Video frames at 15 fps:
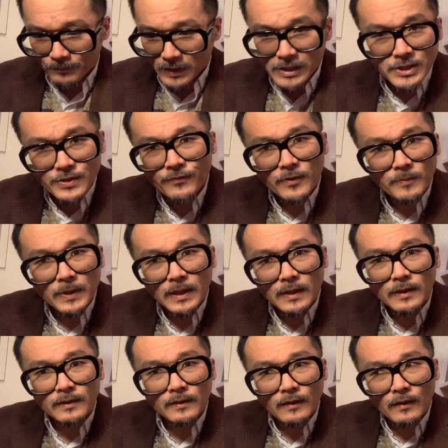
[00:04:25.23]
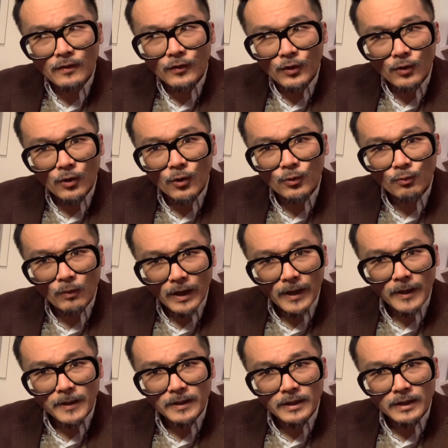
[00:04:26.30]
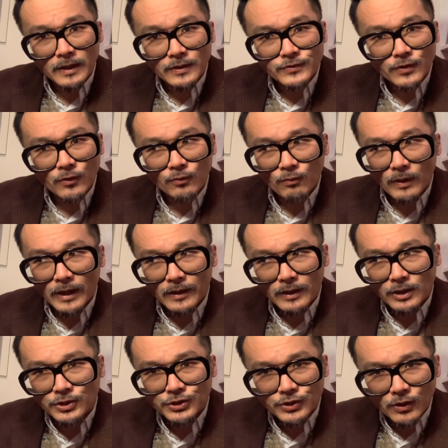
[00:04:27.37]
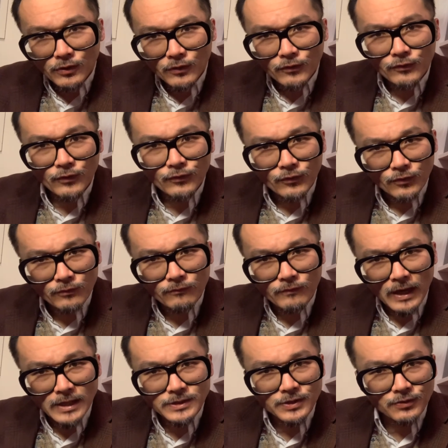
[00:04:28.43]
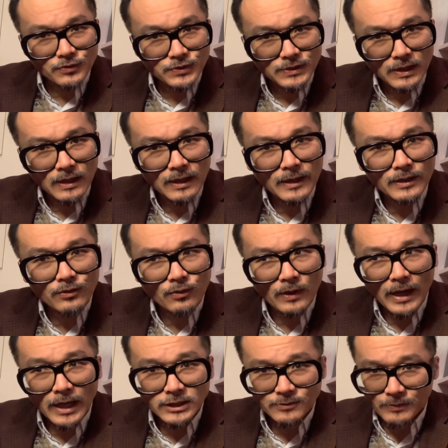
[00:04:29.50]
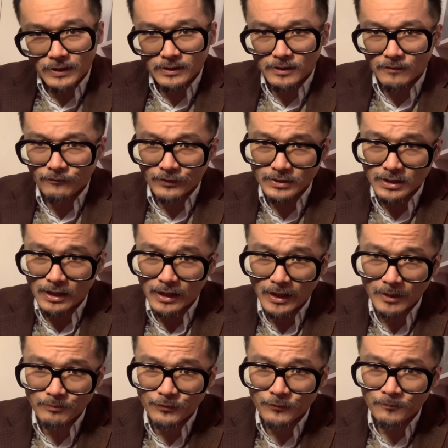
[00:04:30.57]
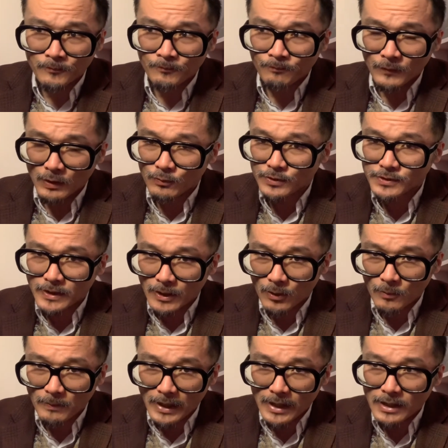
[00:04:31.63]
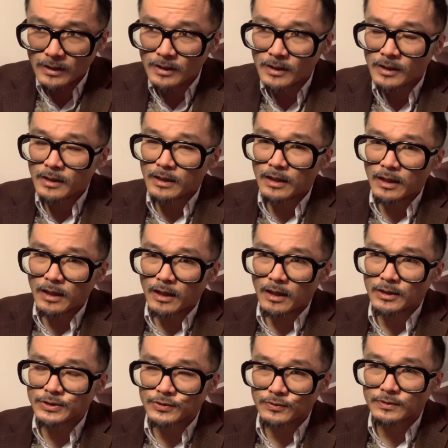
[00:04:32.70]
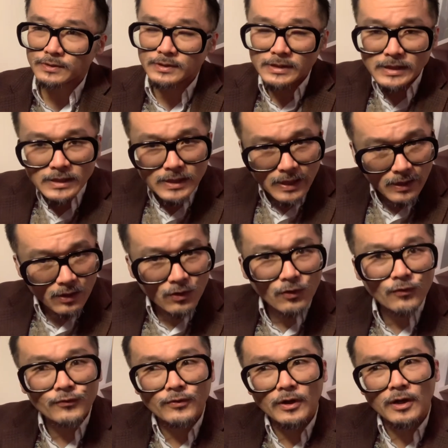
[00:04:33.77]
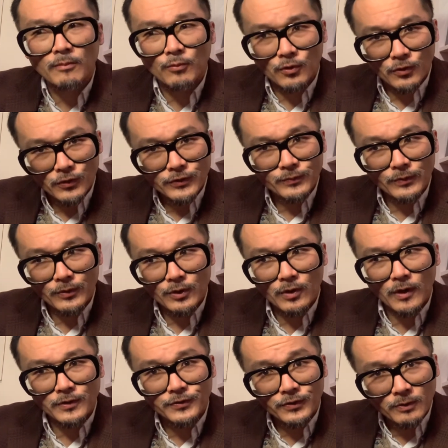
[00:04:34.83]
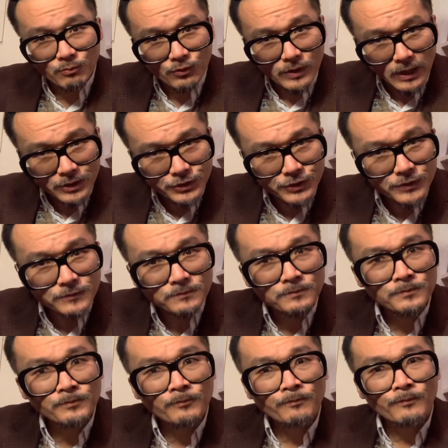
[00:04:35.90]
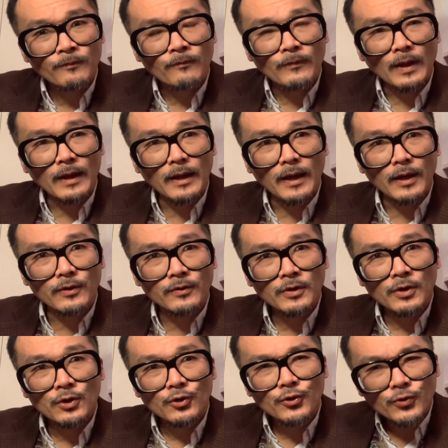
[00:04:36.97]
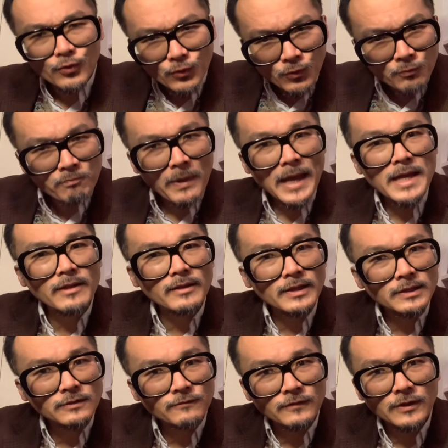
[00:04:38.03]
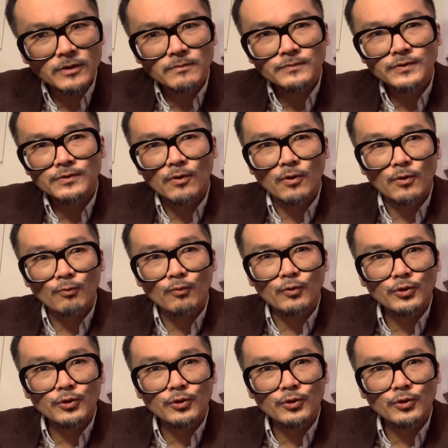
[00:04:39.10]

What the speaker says: each of them in their own way, in its own way, I think shows a certain facet or side or aspect of the times in which they are made. Certain details emerge with regard to the production and who made these films, or